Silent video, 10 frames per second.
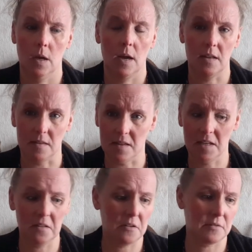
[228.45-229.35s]
I
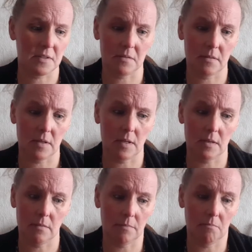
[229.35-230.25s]
think there's,
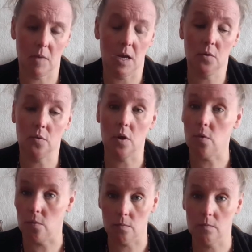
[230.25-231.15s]
I don't know,